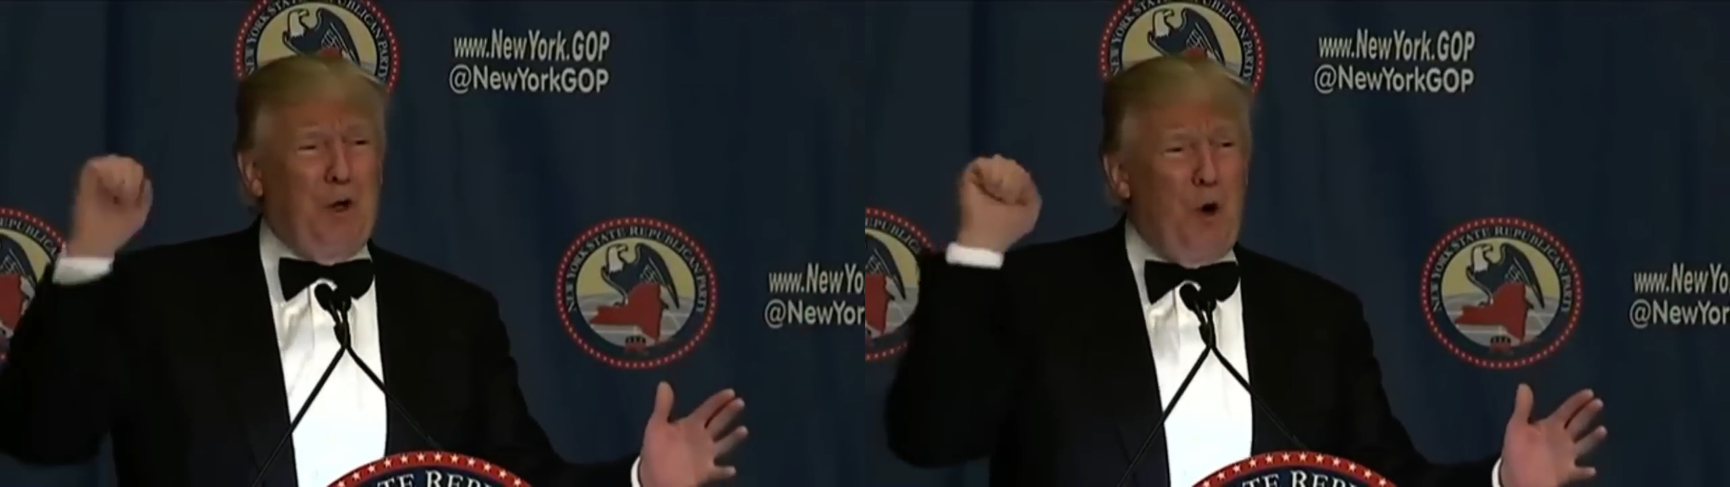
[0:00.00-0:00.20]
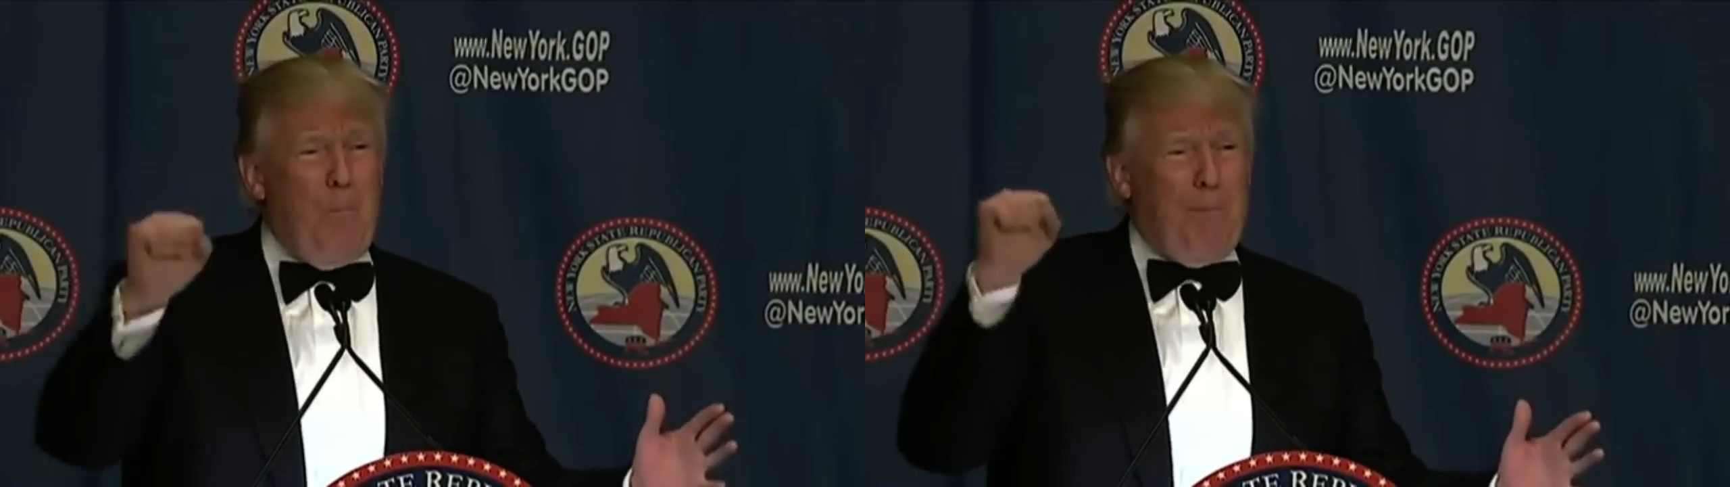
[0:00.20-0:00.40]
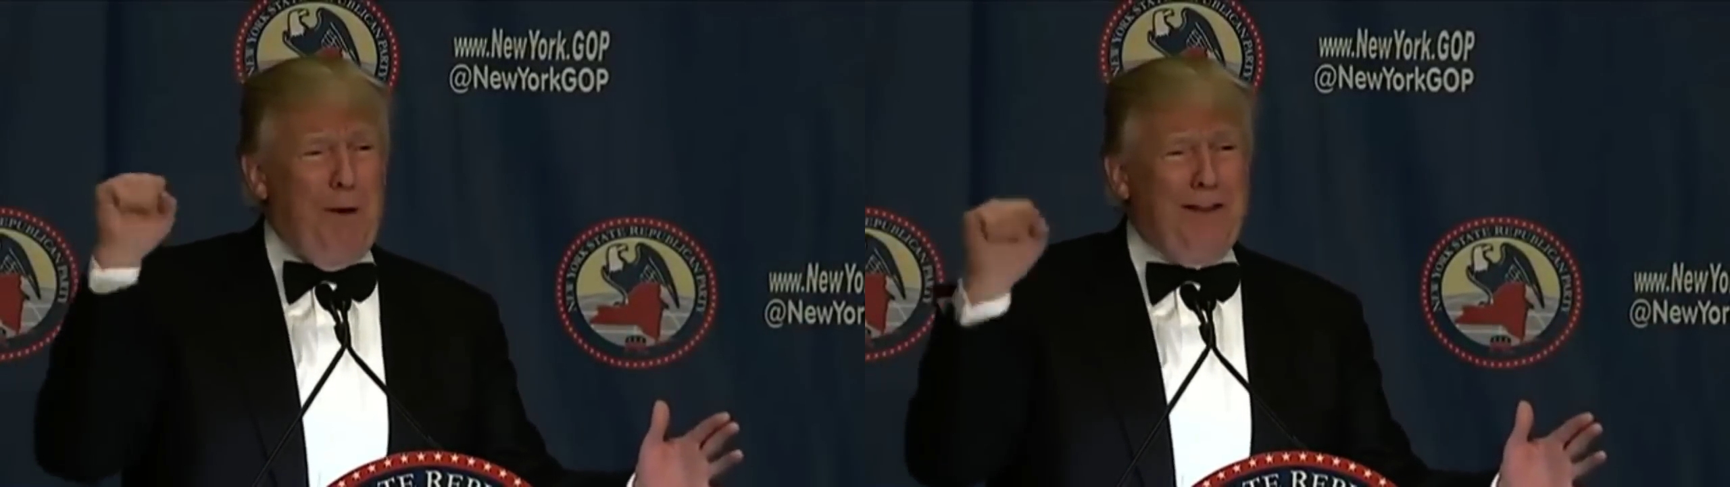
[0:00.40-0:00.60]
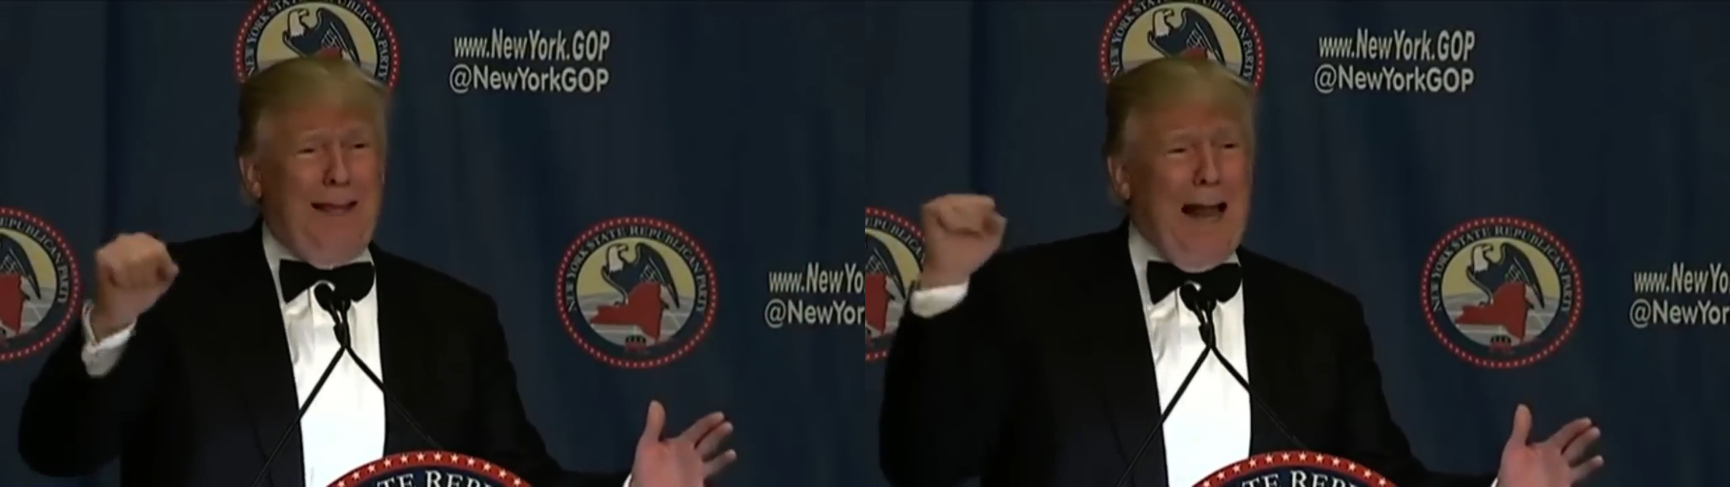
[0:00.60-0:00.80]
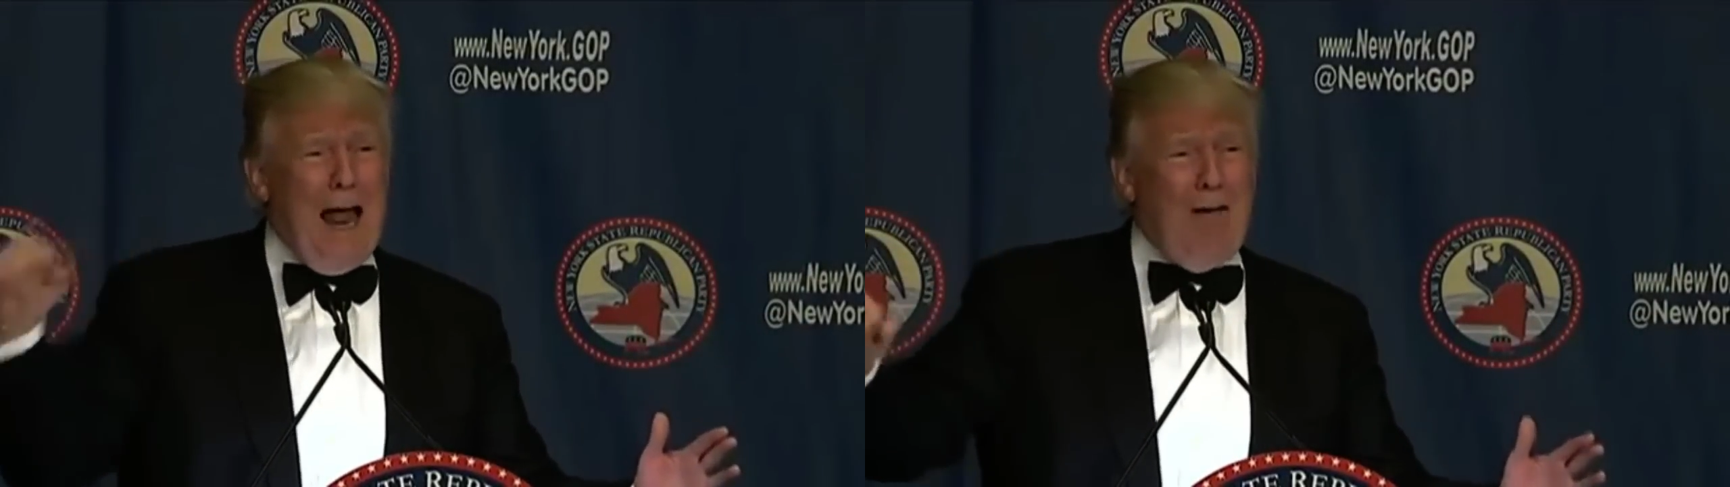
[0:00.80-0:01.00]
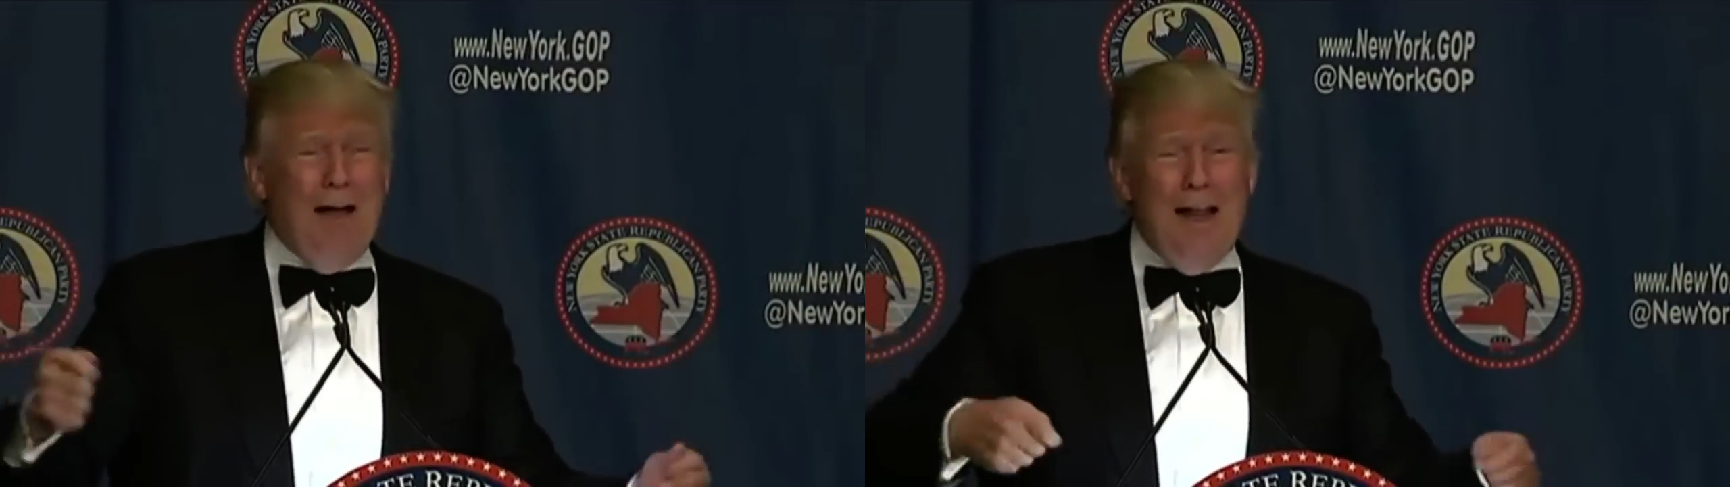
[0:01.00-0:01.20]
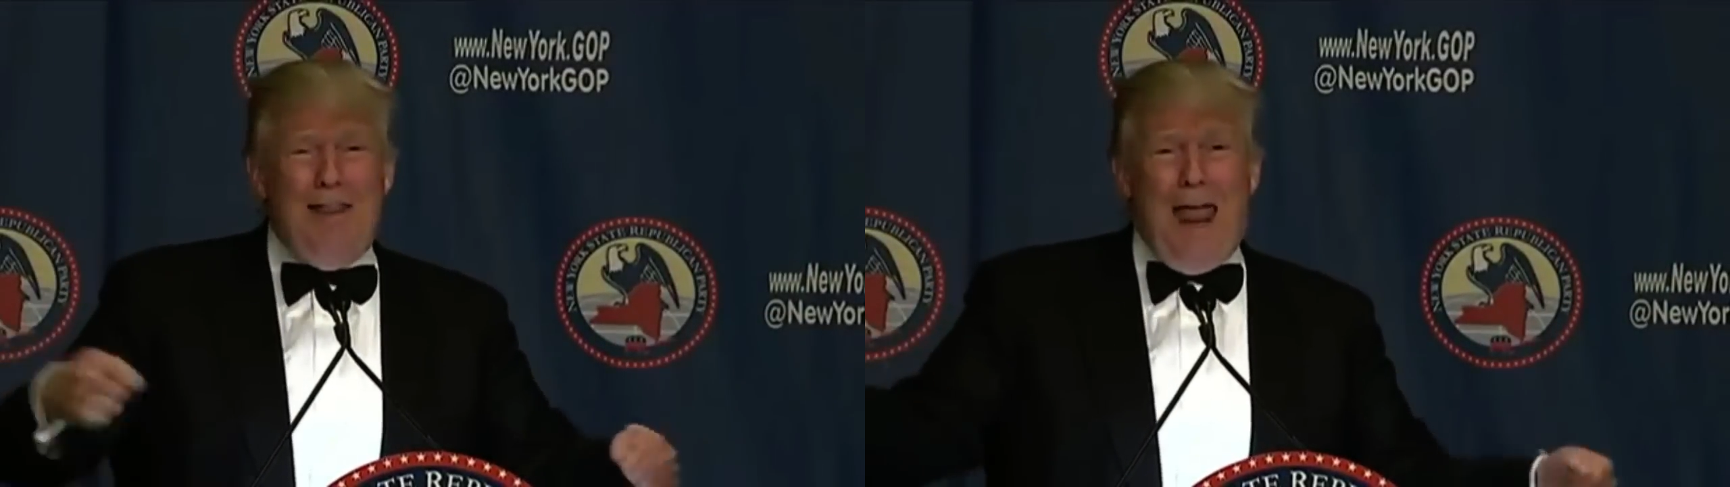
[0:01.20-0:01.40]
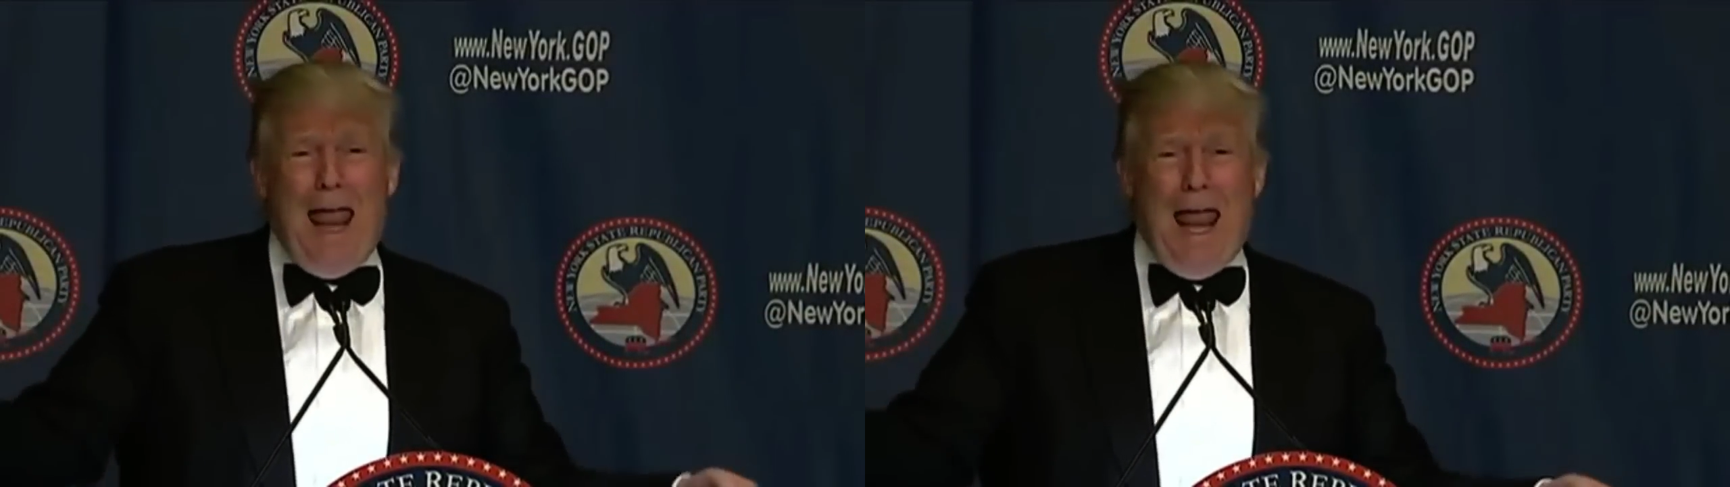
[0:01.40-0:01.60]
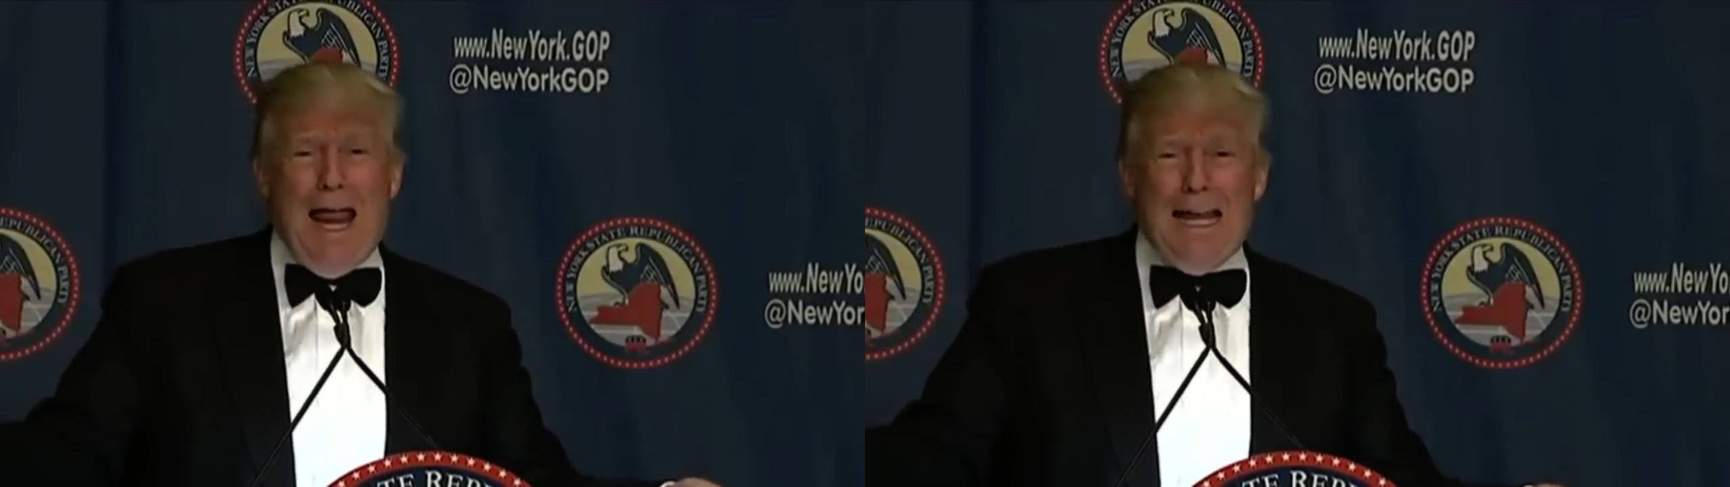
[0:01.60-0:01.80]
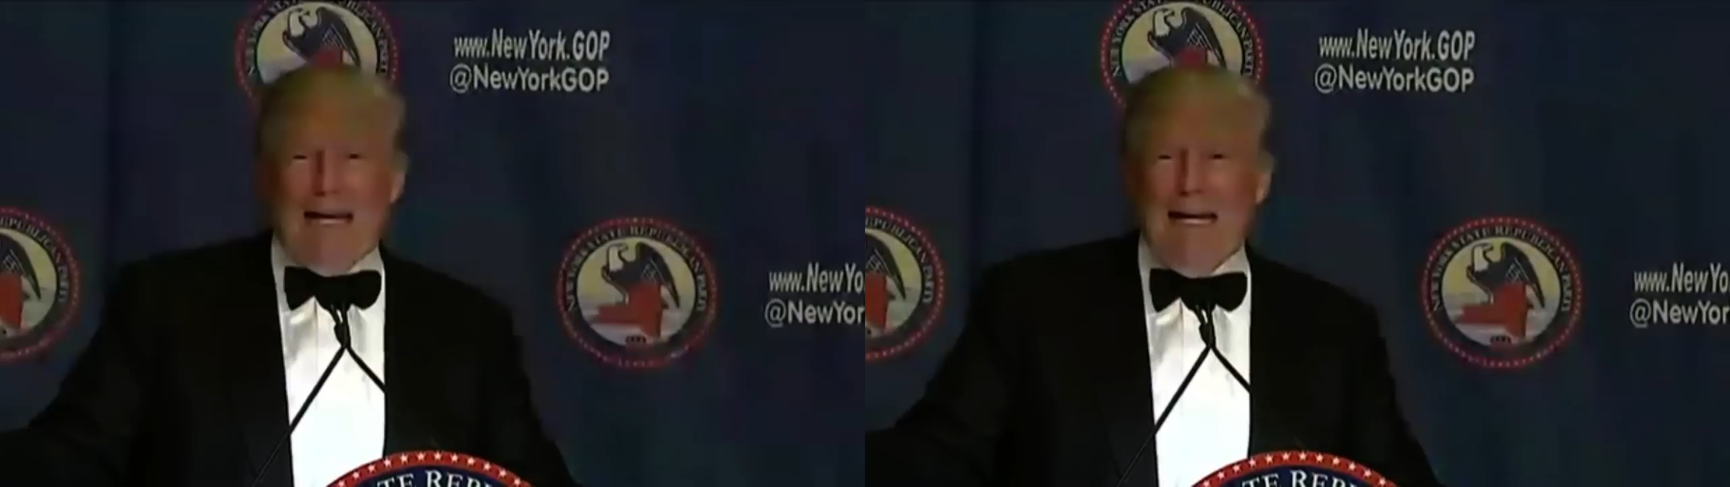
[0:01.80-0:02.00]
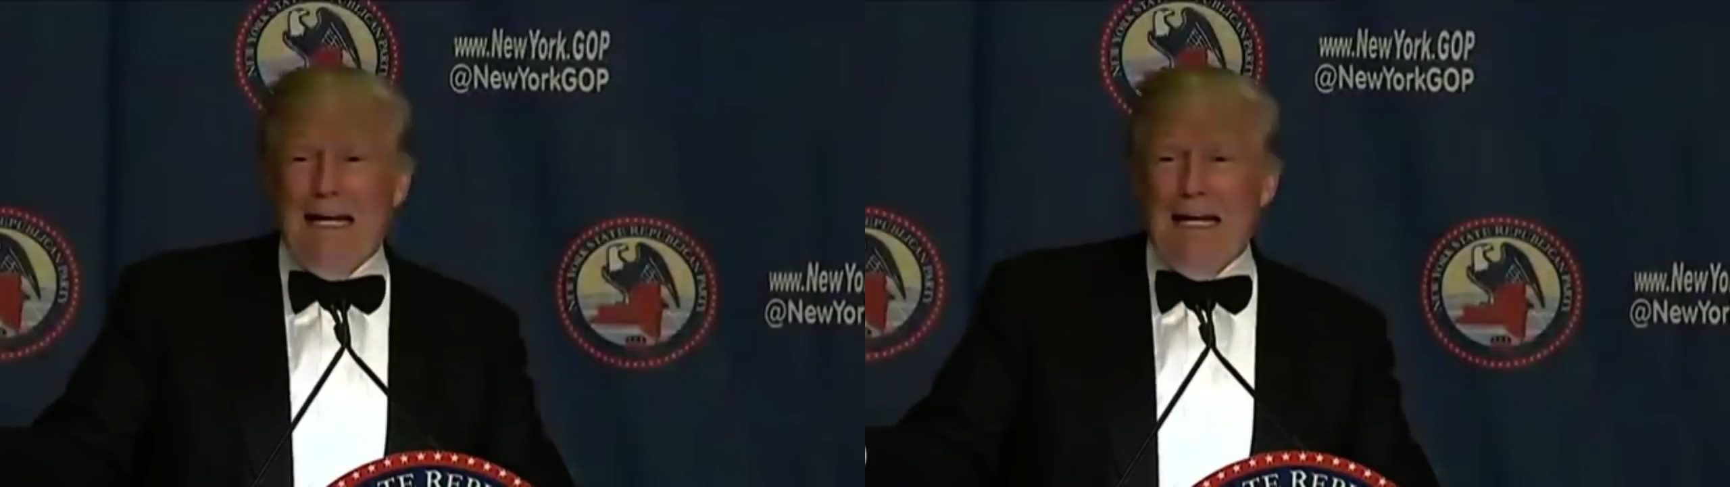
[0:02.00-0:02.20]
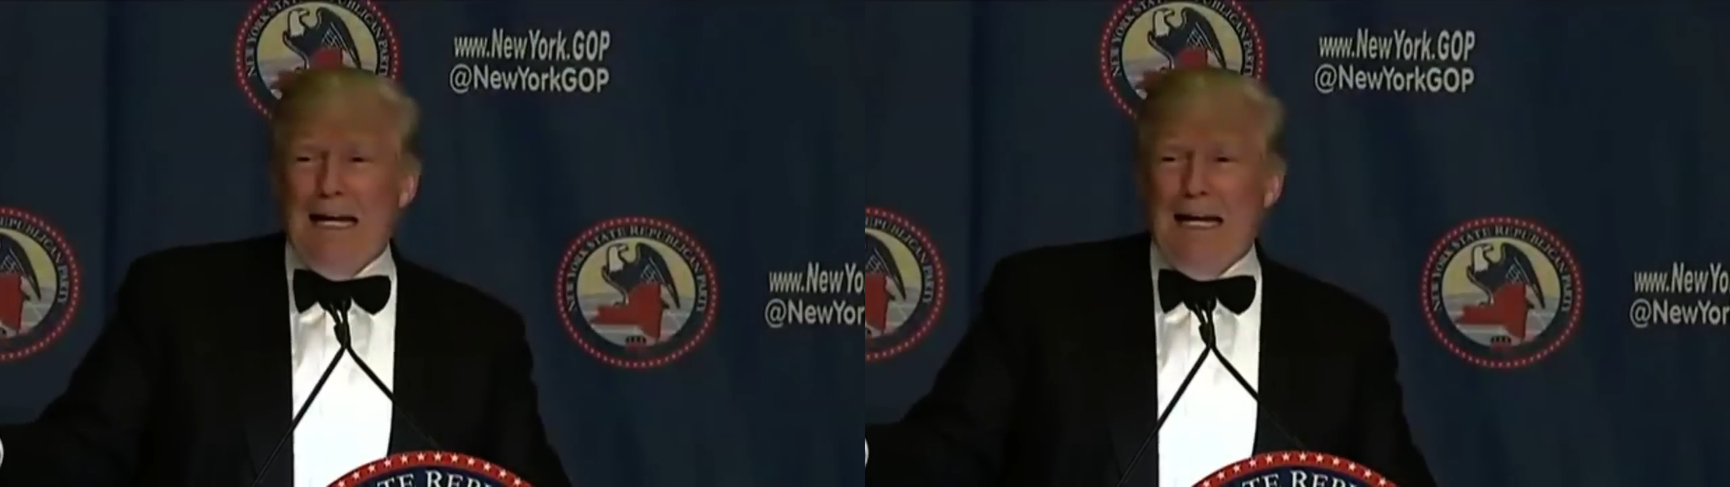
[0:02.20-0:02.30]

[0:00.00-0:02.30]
They're all printed out. They're handed.